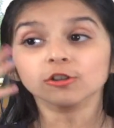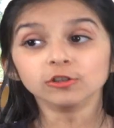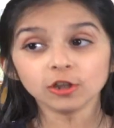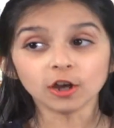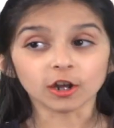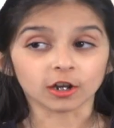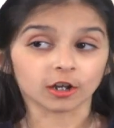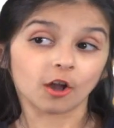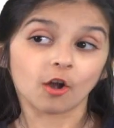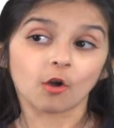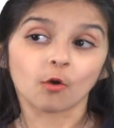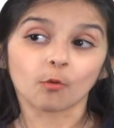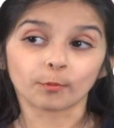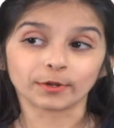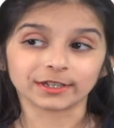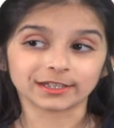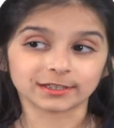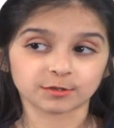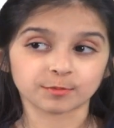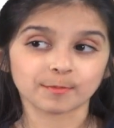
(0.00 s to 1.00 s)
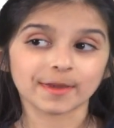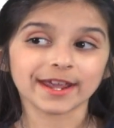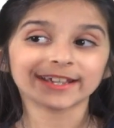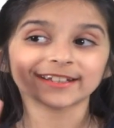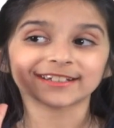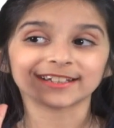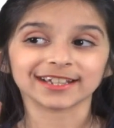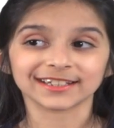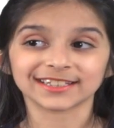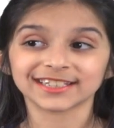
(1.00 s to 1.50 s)
Look, which
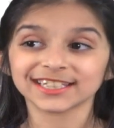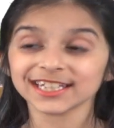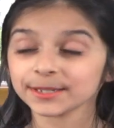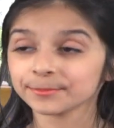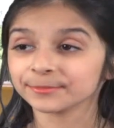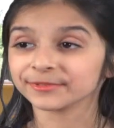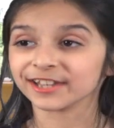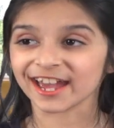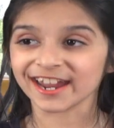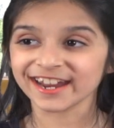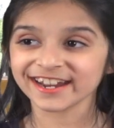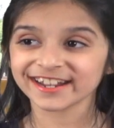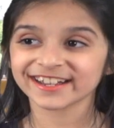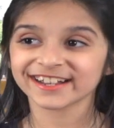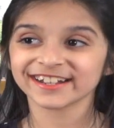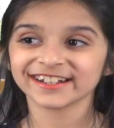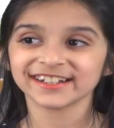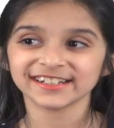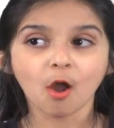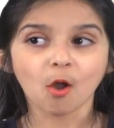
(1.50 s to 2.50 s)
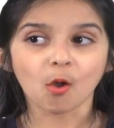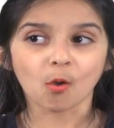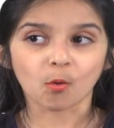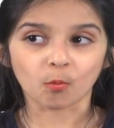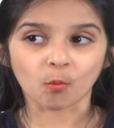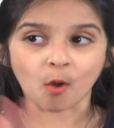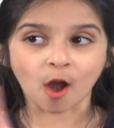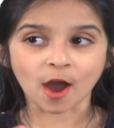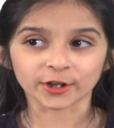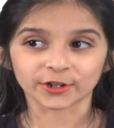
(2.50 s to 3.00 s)
makes it seem like
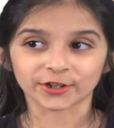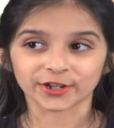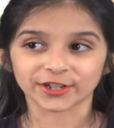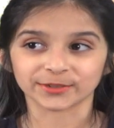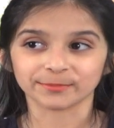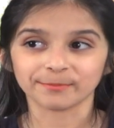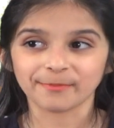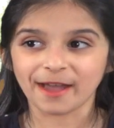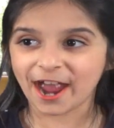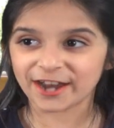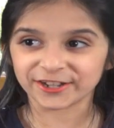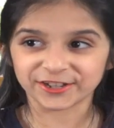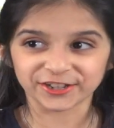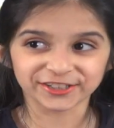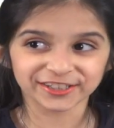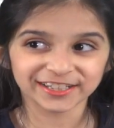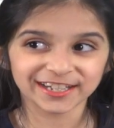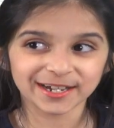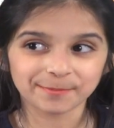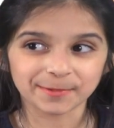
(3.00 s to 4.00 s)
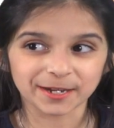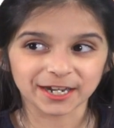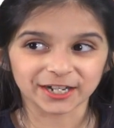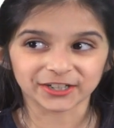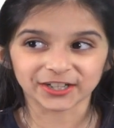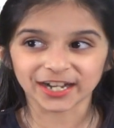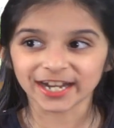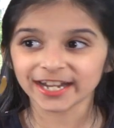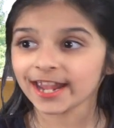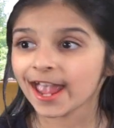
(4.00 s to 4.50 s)
water is magically
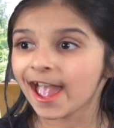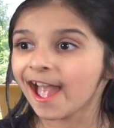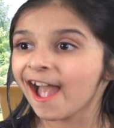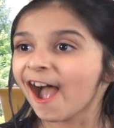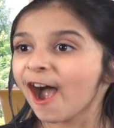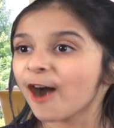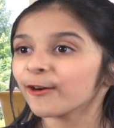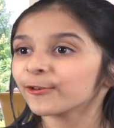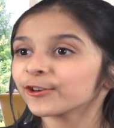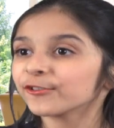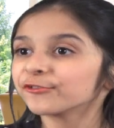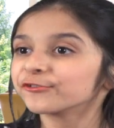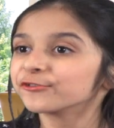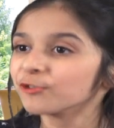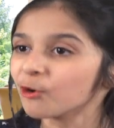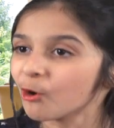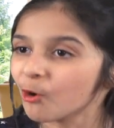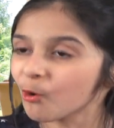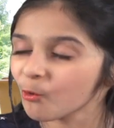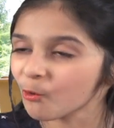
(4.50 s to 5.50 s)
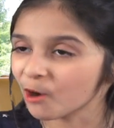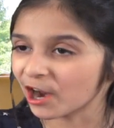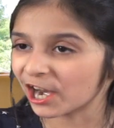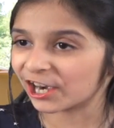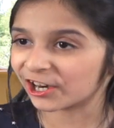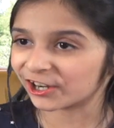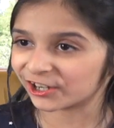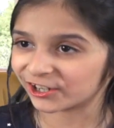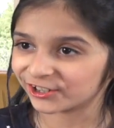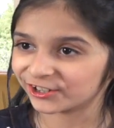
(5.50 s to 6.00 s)
appearing out of
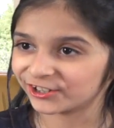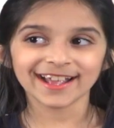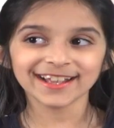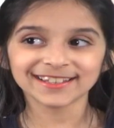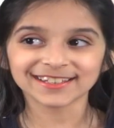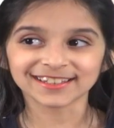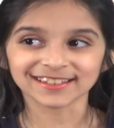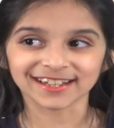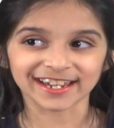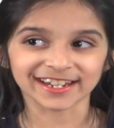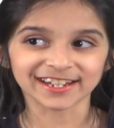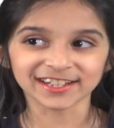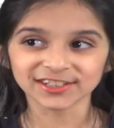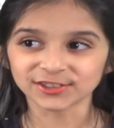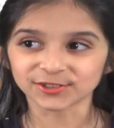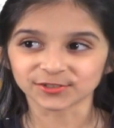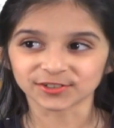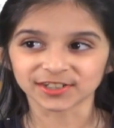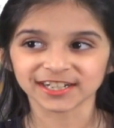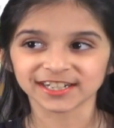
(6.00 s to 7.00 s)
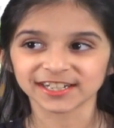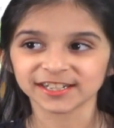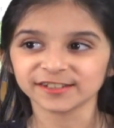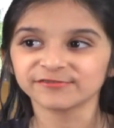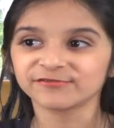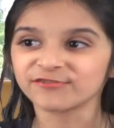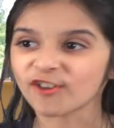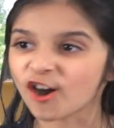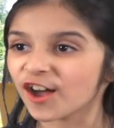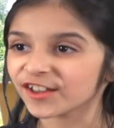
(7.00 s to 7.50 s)
nowhere. It's like a
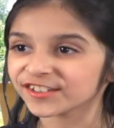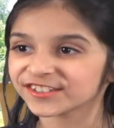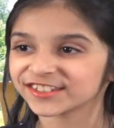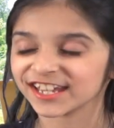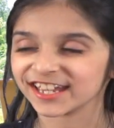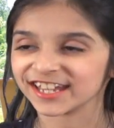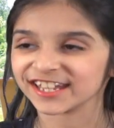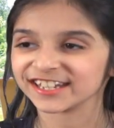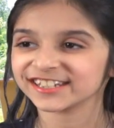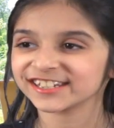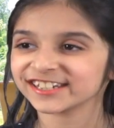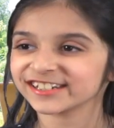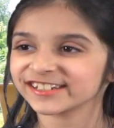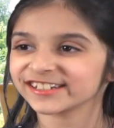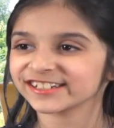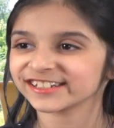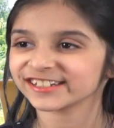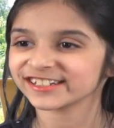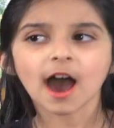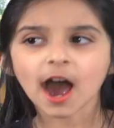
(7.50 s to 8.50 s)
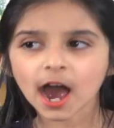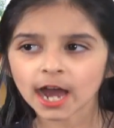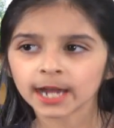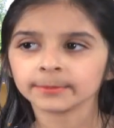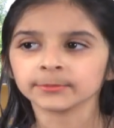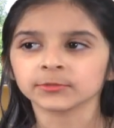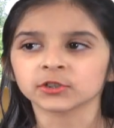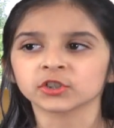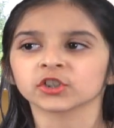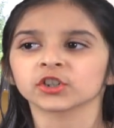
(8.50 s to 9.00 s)
3D faucet.
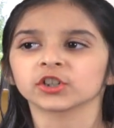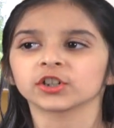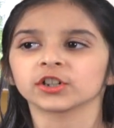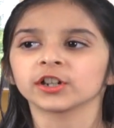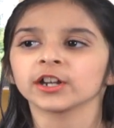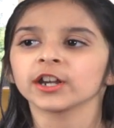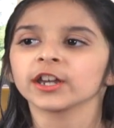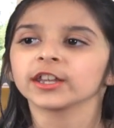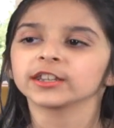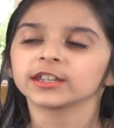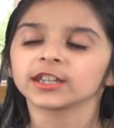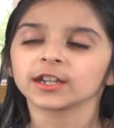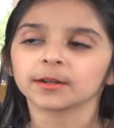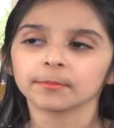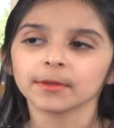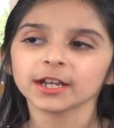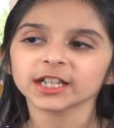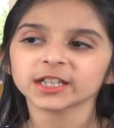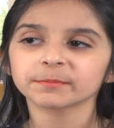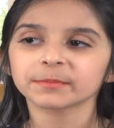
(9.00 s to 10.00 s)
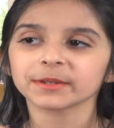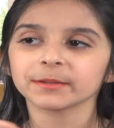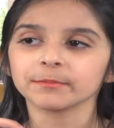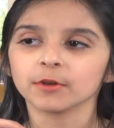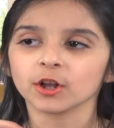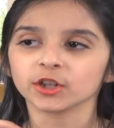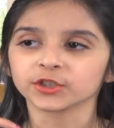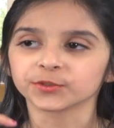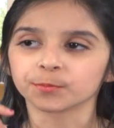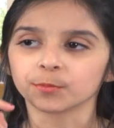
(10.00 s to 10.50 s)
I'm sure there must be
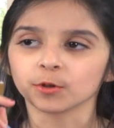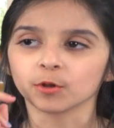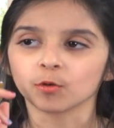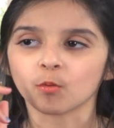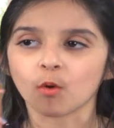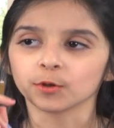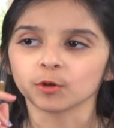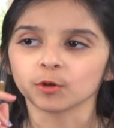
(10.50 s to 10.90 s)
multiple